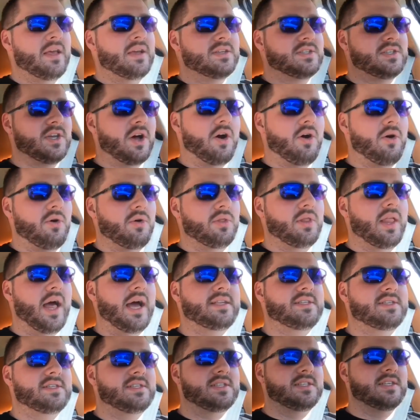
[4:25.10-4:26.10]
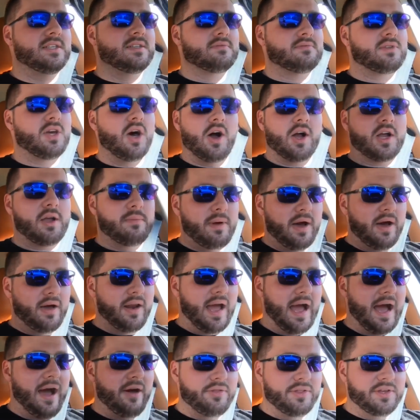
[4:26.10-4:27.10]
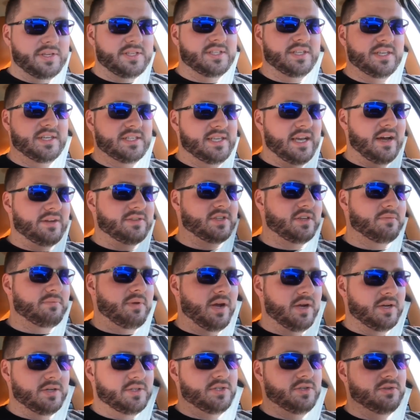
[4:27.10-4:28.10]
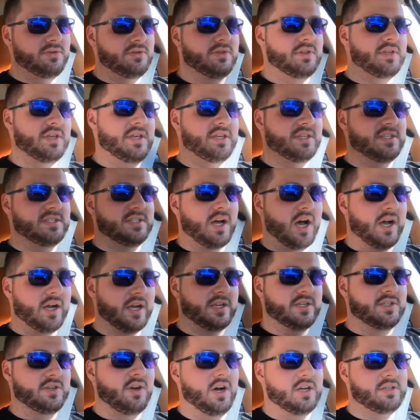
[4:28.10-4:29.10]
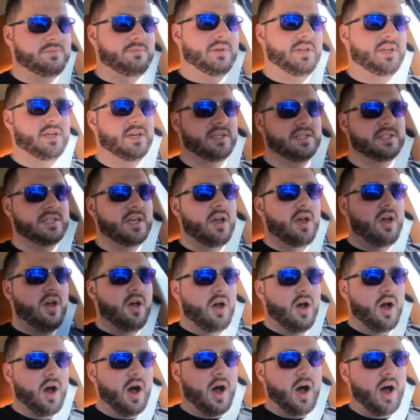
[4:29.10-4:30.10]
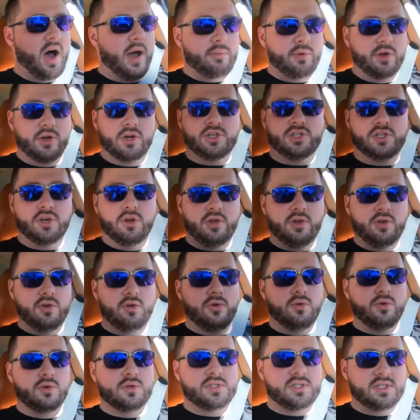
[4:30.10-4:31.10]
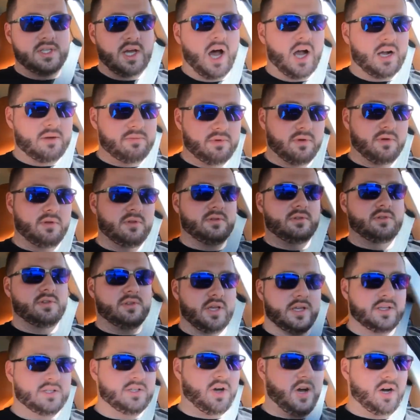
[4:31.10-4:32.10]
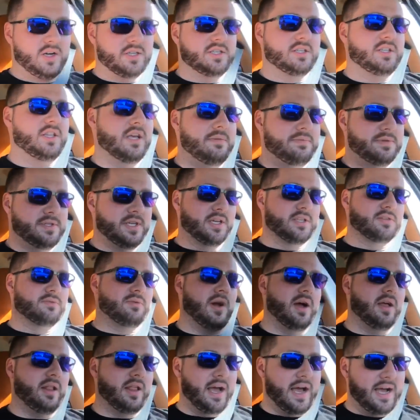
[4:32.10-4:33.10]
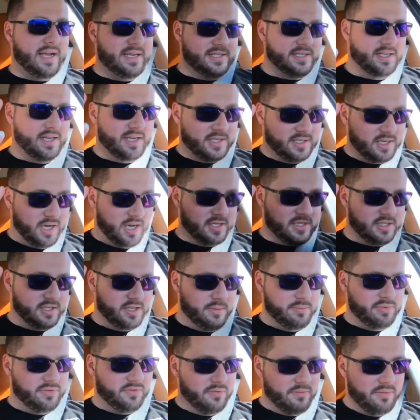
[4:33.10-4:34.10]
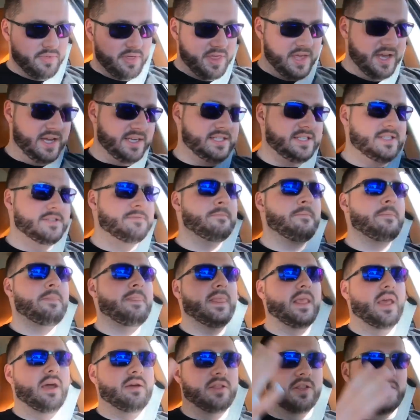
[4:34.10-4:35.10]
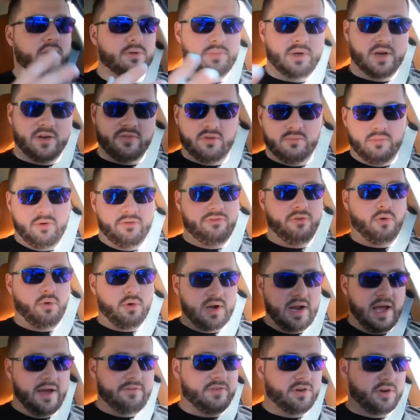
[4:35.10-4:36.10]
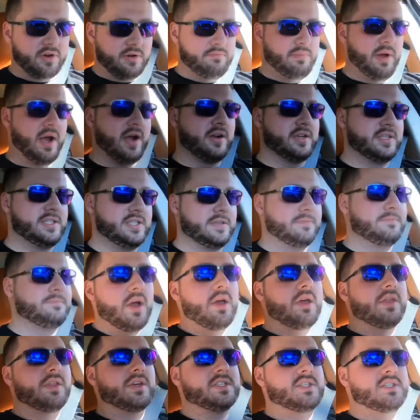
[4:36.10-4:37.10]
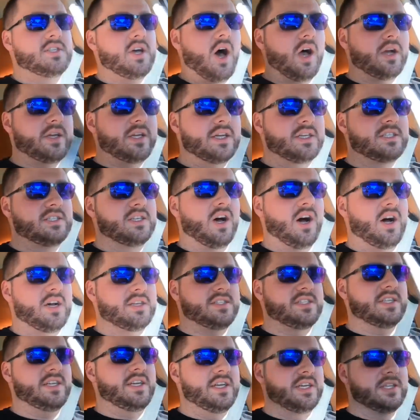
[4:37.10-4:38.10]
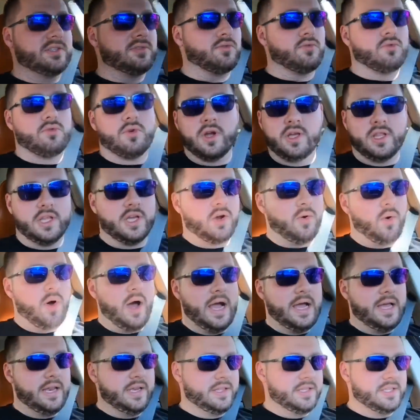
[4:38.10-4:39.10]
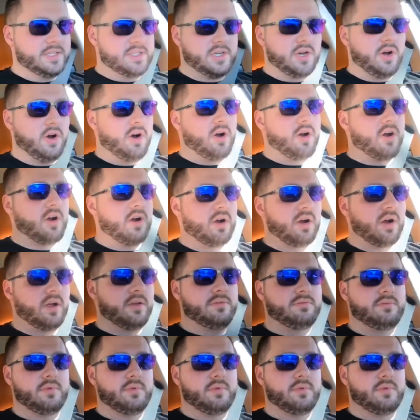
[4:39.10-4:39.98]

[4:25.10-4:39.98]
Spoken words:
So let's talk about how this thing sounds compared to the stock exhaust, because I'm going to show you stock exhaust clips as well as exhaust clips from this, a little bit of a before and after comparison. The stock exhaust is really quiet in this car.